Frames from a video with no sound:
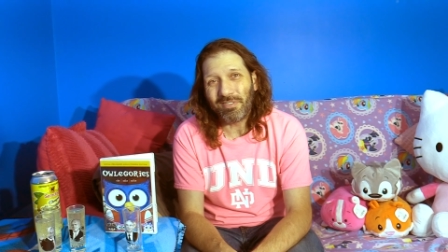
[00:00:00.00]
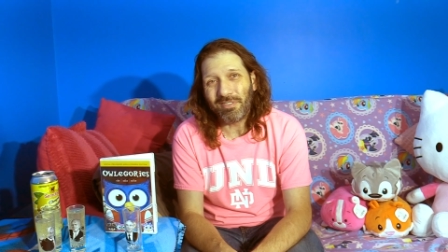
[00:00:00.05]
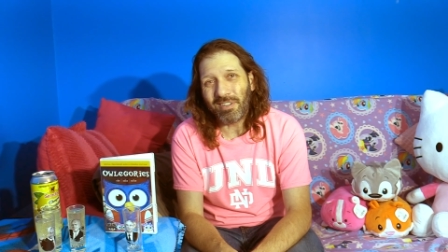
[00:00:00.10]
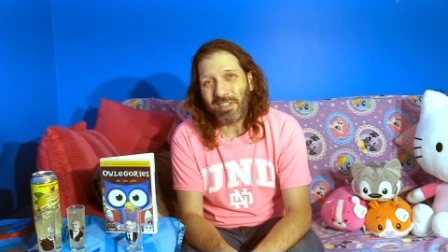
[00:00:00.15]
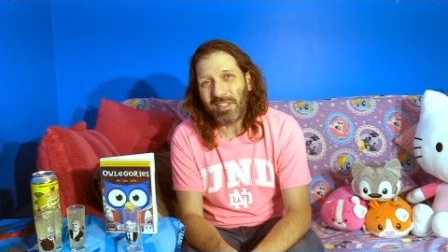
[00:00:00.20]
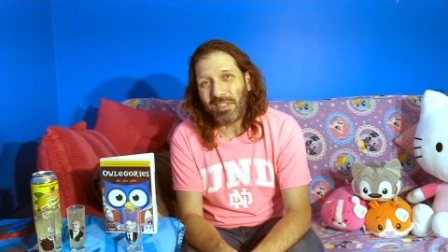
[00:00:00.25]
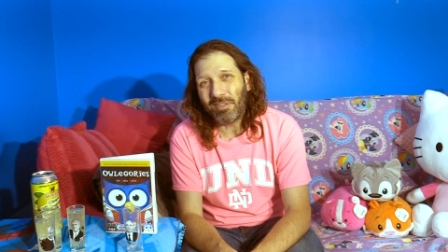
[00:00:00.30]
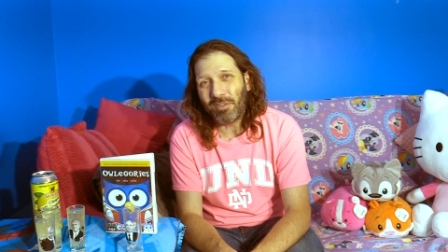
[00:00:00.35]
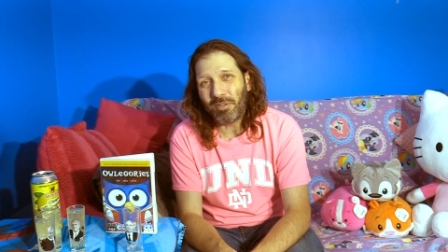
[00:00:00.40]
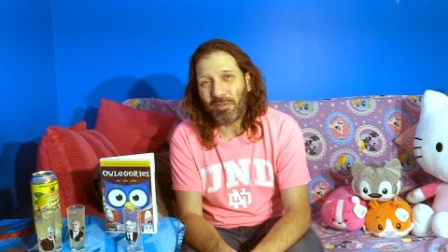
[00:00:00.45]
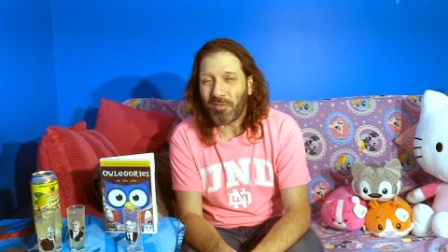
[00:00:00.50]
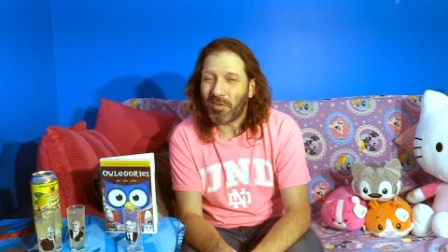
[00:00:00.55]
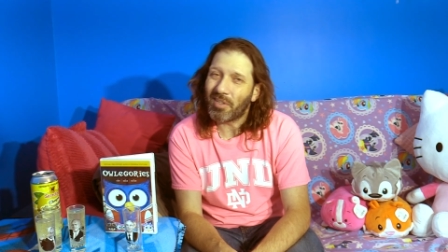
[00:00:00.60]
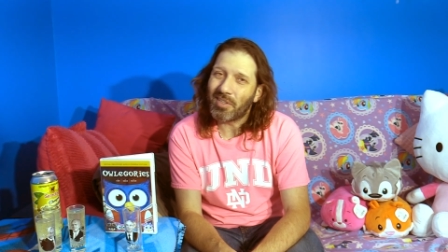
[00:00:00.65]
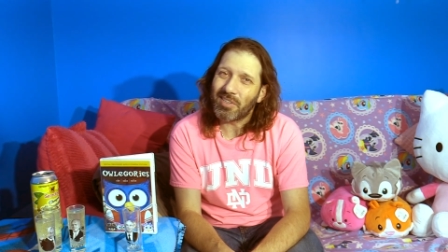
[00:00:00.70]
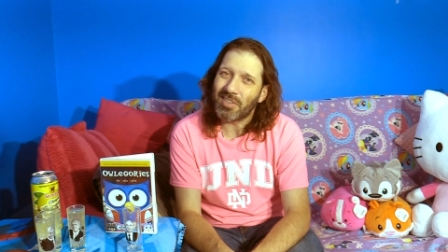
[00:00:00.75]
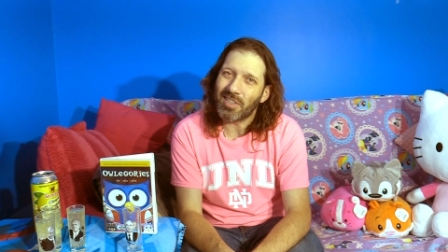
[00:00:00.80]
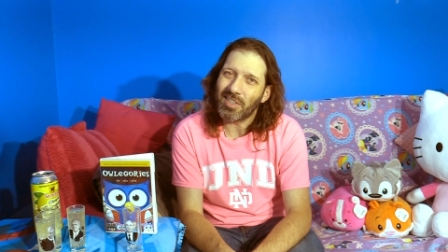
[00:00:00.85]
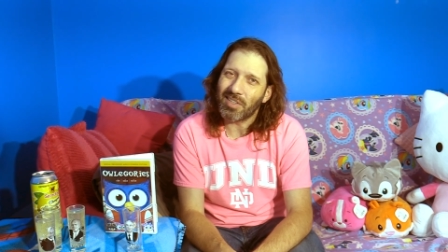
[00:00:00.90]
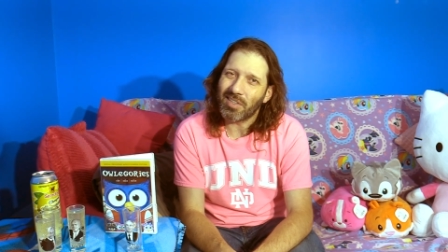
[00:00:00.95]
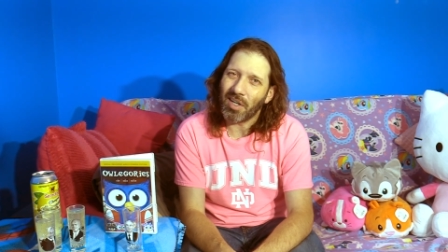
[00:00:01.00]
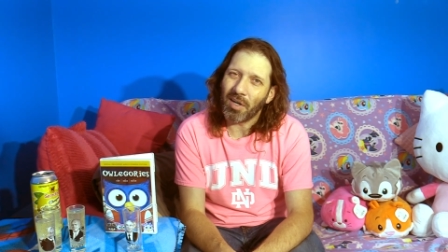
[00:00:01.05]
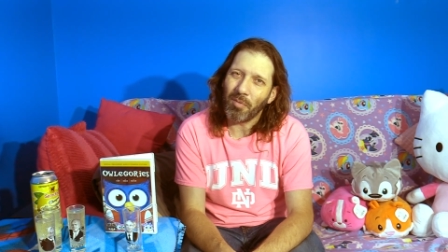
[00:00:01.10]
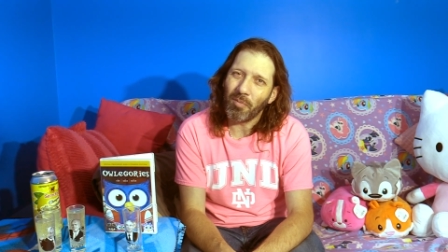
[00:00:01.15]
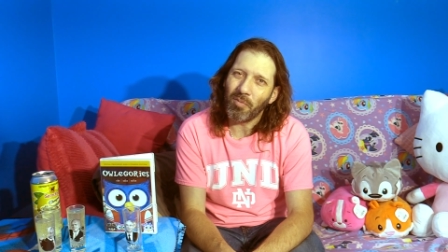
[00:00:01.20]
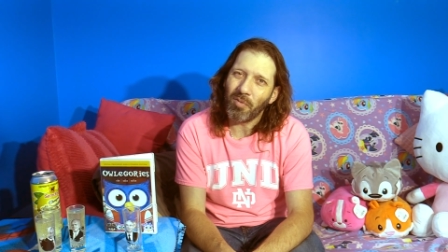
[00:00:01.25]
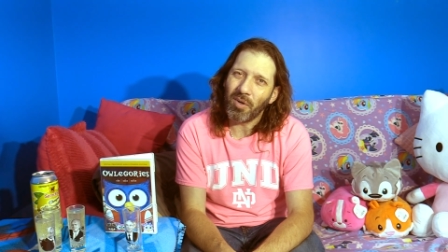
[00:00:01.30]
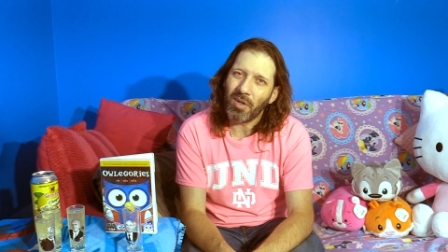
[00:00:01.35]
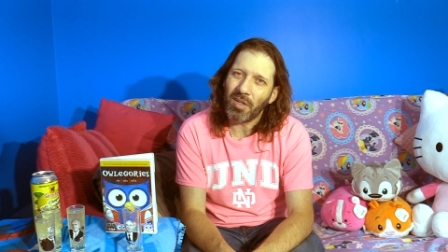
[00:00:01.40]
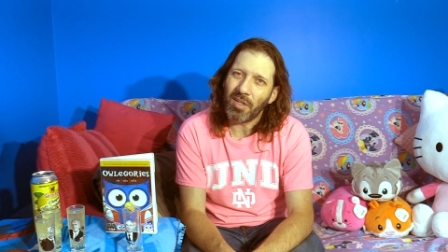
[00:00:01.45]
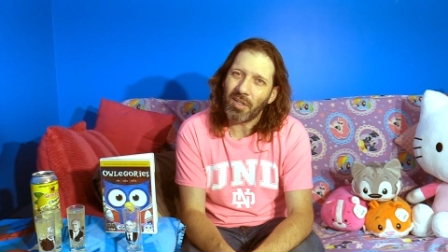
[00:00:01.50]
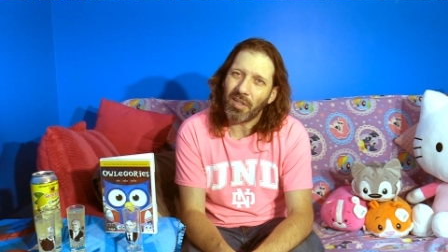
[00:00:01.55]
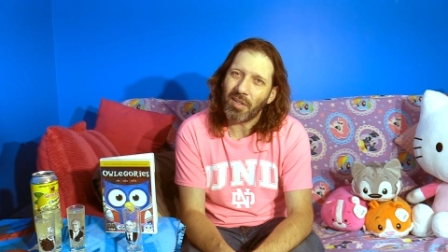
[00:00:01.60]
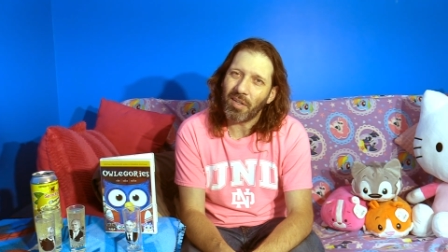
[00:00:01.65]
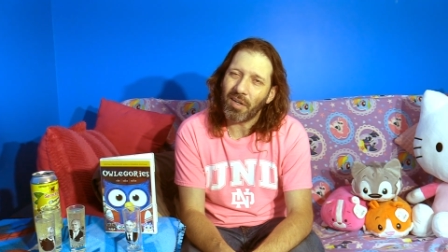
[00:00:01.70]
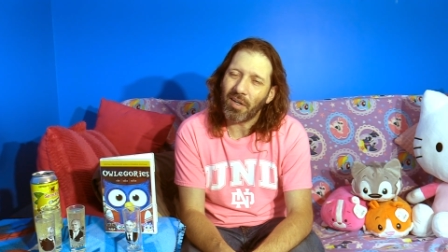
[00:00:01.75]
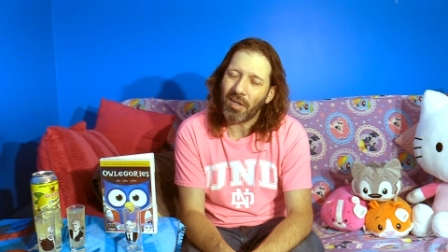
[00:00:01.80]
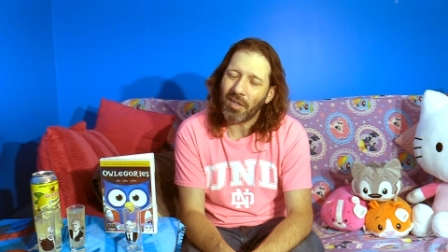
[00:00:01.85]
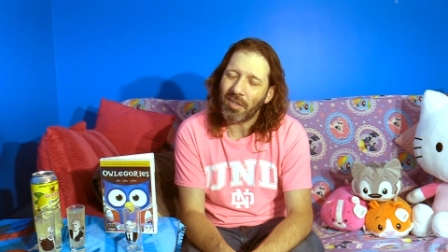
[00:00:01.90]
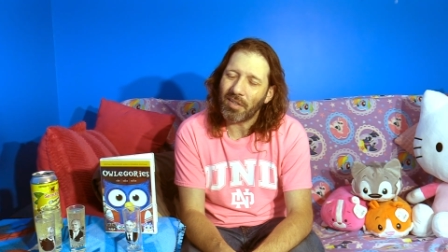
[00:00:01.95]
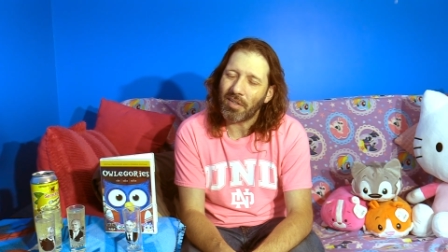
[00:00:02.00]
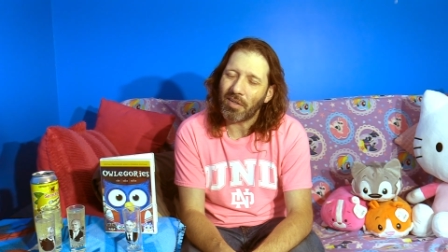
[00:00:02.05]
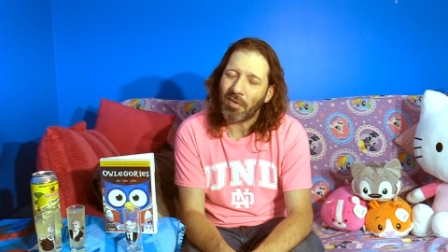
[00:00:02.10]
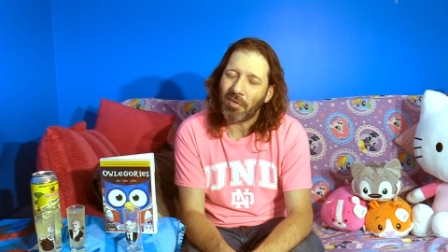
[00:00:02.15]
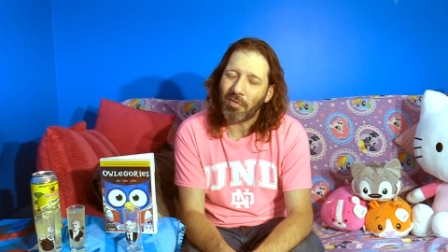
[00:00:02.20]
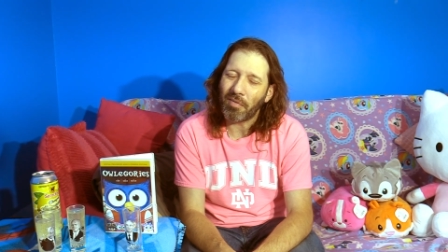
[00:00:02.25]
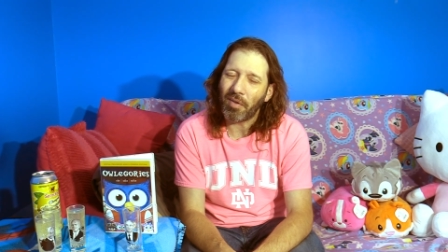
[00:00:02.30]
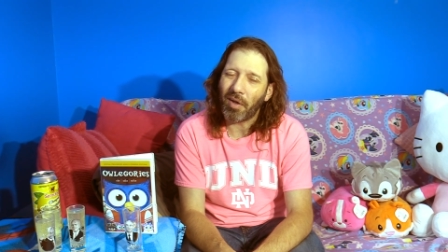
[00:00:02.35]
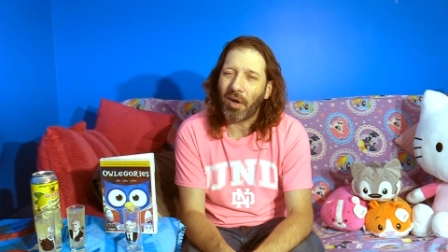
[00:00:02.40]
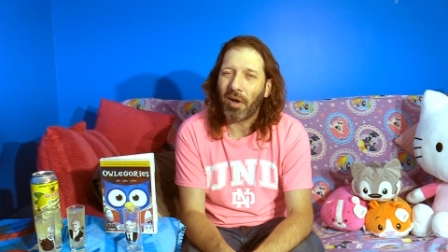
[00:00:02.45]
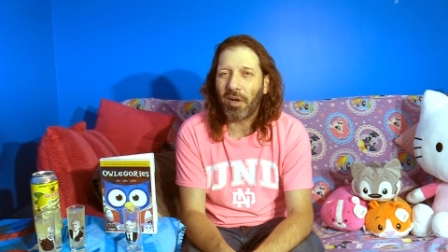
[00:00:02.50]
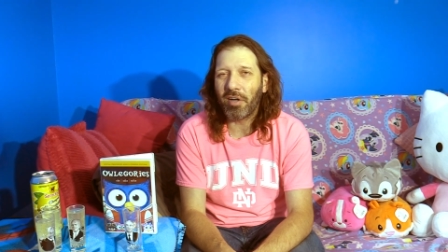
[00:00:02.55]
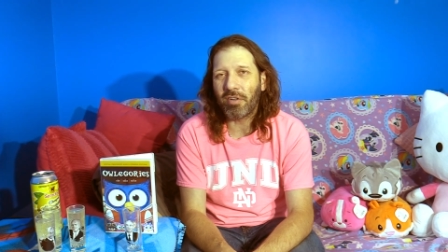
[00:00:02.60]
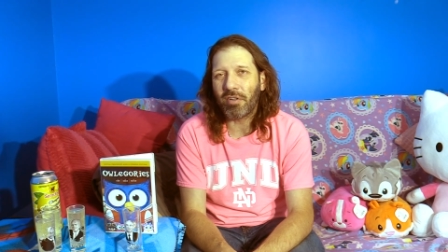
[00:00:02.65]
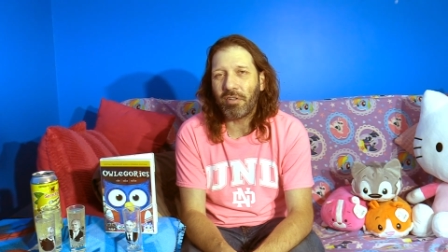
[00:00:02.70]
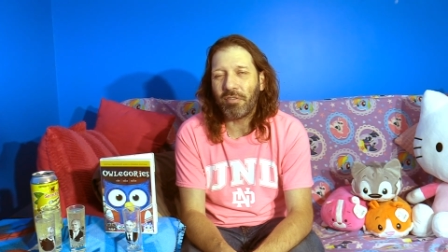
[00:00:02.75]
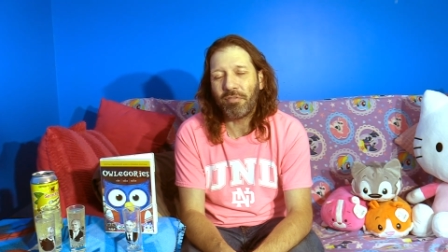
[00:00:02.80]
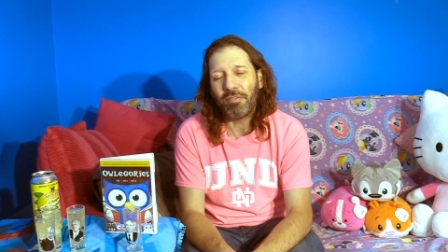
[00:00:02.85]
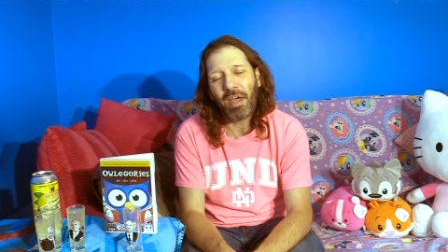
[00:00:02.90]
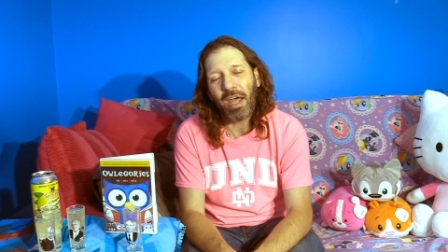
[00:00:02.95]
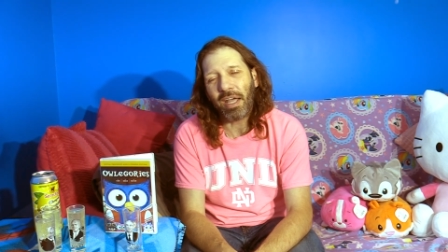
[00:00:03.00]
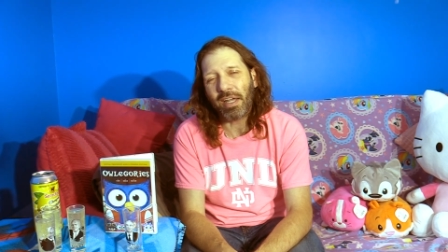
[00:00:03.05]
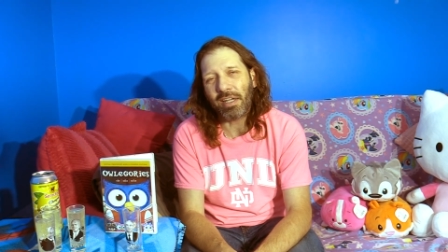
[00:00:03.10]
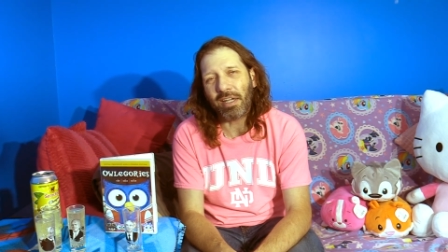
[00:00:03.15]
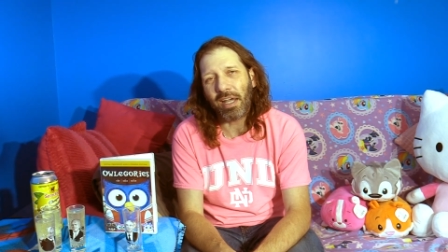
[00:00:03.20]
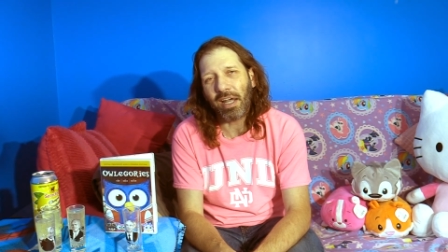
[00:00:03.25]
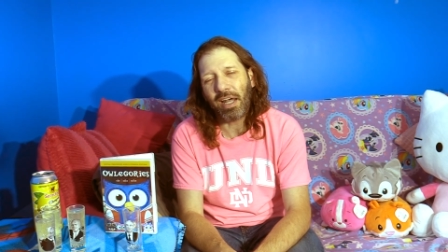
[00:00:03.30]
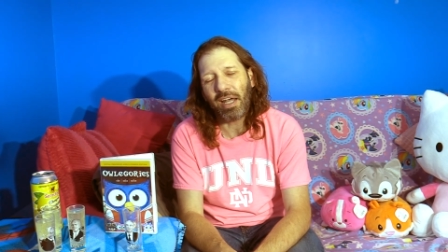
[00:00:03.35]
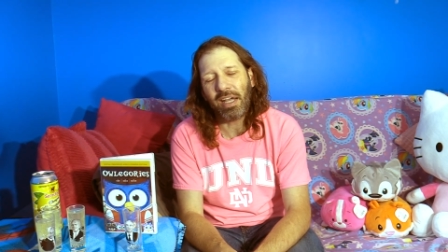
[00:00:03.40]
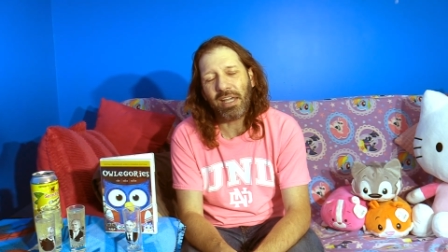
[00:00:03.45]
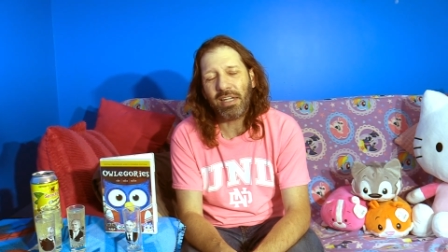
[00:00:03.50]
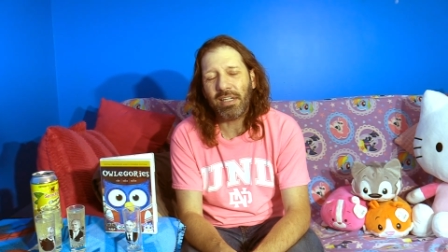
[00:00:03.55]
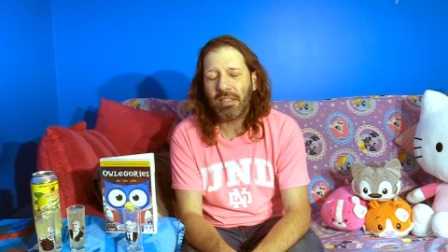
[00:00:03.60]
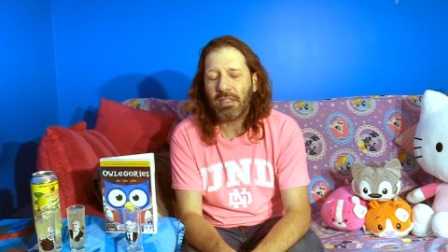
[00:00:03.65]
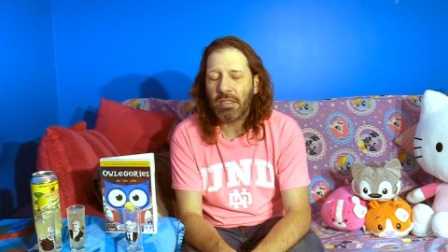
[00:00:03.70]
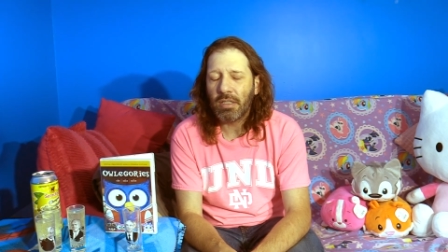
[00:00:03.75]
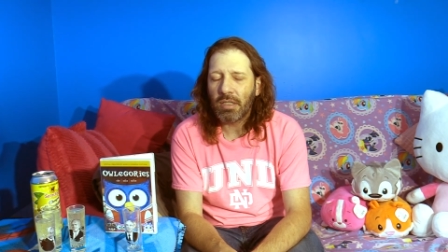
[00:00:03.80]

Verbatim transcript: the funny one, one's the dumb one, and the you know the hungry fat guy.